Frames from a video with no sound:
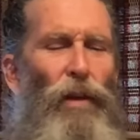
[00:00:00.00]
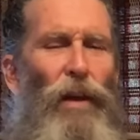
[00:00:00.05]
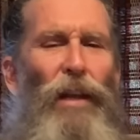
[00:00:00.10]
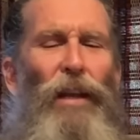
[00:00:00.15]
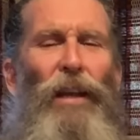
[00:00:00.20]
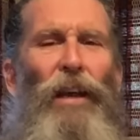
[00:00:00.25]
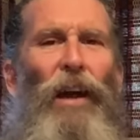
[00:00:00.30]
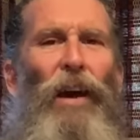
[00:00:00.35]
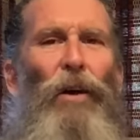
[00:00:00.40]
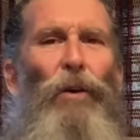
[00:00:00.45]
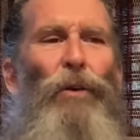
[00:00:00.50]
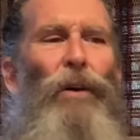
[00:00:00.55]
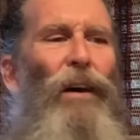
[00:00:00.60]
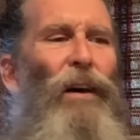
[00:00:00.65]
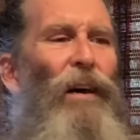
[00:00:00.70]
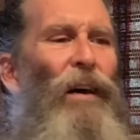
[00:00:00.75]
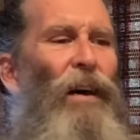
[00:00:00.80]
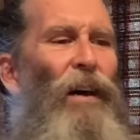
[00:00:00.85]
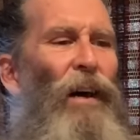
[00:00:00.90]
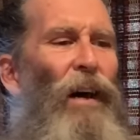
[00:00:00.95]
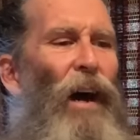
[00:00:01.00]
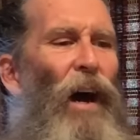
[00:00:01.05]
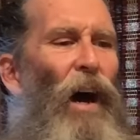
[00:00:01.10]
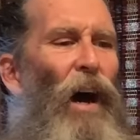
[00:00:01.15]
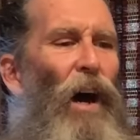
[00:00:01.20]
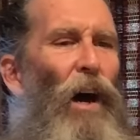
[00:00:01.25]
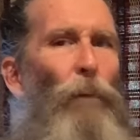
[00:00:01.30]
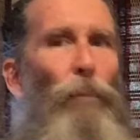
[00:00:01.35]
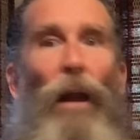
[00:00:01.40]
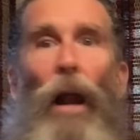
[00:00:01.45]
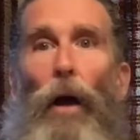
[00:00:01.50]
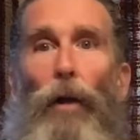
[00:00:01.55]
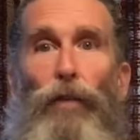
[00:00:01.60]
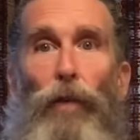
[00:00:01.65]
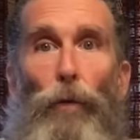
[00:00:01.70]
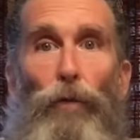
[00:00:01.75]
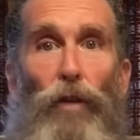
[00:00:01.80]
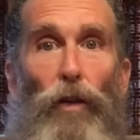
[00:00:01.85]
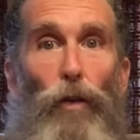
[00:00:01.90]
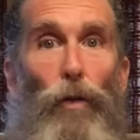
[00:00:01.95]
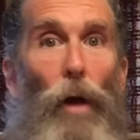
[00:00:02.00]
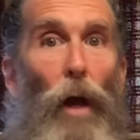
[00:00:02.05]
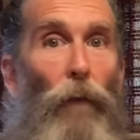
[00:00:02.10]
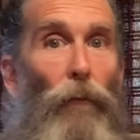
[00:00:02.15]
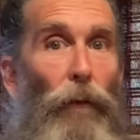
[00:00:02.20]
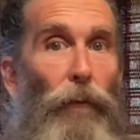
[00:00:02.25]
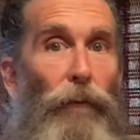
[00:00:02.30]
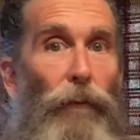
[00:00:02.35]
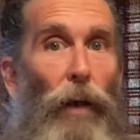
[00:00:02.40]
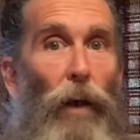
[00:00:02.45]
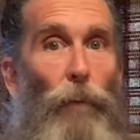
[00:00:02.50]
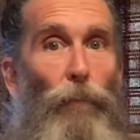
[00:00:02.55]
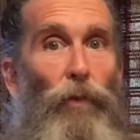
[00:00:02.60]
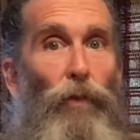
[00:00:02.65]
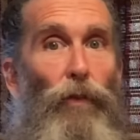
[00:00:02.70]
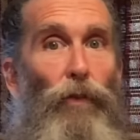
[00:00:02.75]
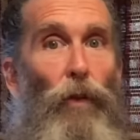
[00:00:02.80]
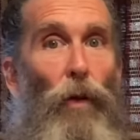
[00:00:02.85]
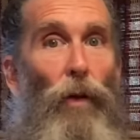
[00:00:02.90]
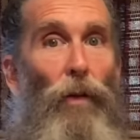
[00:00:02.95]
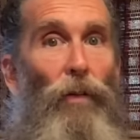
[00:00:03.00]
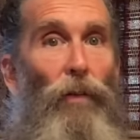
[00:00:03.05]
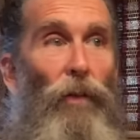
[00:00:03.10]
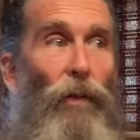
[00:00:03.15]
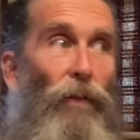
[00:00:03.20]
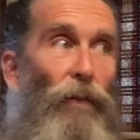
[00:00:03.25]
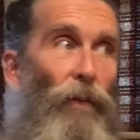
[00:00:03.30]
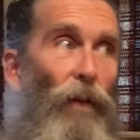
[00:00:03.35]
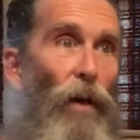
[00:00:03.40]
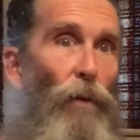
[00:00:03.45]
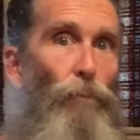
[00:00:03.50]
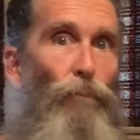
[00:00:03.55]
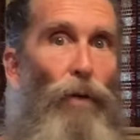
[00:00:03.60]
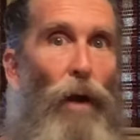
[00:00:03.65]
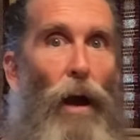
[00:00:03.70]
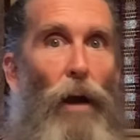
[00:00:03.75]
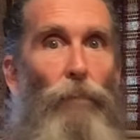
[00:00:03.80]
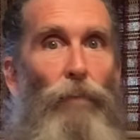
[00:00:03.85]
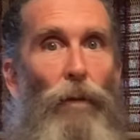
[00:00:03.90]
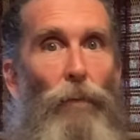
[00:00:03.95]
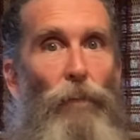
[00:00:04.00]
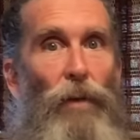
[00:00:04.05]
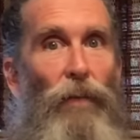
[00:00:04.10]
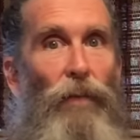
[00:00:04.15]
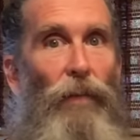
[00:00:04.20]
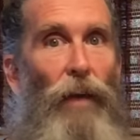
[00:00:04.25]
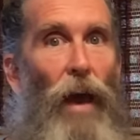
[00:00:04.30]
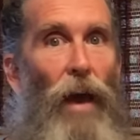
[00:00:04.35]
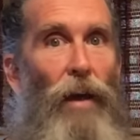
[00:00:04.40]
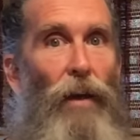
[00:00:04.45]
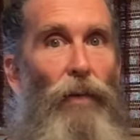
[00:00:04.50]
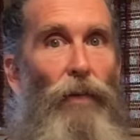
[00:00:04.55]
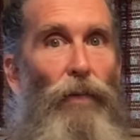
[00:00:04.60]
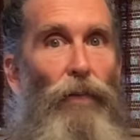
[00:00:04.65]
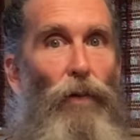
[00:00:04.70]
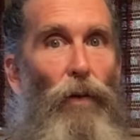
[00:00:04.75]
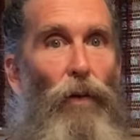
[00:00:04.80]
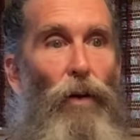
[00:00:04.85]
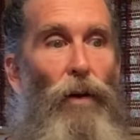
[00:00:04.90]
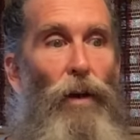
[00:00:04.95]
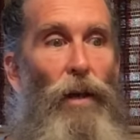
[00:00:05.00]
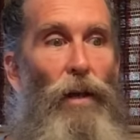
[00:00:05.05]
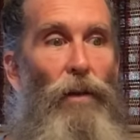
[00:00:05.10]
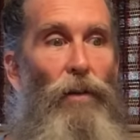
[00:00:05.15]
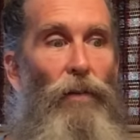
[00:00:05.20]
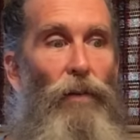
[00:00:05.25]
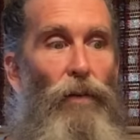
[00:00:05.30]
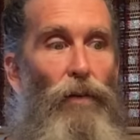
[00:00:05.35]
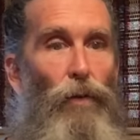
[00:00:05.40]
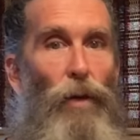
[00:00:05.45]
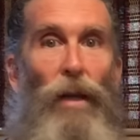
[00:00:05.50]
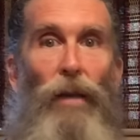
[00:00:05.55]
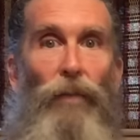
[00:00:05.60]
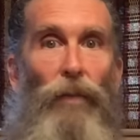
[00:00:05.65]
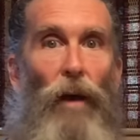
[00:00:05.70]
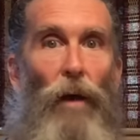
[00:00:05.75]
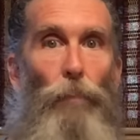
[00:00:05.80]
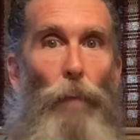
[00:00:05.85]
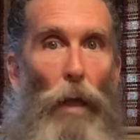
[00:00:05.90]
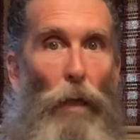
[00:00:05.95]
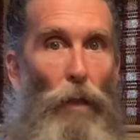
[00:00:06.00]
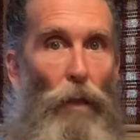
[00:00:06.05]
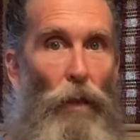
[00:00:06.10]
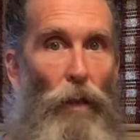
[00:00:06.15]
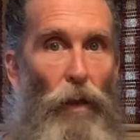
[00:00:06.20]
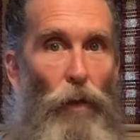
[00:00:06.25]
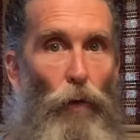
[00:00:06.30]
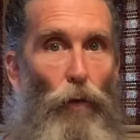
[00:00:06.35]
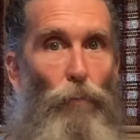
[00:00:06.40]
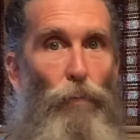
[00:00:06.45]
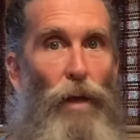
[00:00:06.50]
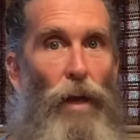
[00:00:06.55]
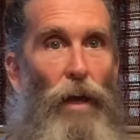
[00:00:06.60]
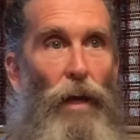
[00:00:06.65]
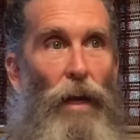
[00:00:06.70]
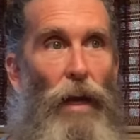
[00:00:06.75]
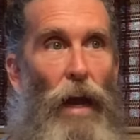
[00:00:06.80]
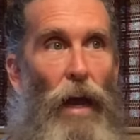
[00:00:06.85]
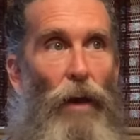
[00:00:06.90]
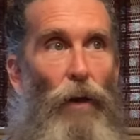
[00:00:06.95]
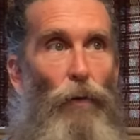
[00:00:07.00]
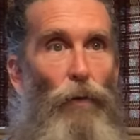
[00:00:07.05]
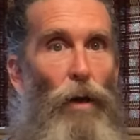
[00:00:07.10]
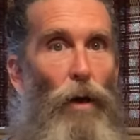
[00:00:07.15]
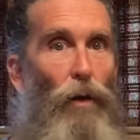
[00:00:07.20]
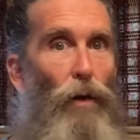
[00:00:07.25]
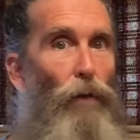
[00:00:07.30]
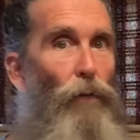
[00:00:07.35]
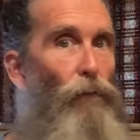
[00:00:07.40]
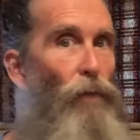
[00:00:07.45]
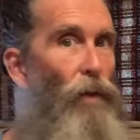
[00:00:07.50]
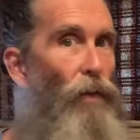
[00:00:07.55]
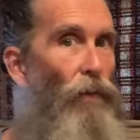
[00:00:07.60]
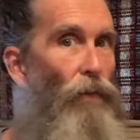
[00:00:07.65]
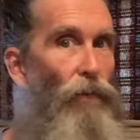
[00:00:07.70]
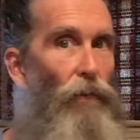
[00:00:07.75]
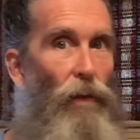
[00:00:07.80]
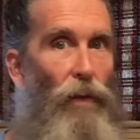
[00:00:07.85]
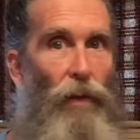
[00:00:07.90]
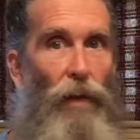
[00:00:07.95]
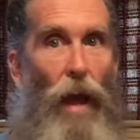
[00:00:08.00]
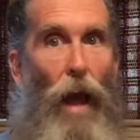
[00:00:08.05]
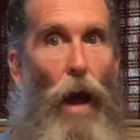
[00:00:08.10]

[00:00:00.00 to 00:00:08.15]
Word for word: video. Um, and also too, the subs are start the sub problem is kind of starting to ease up a little bit, and I don't know if it's the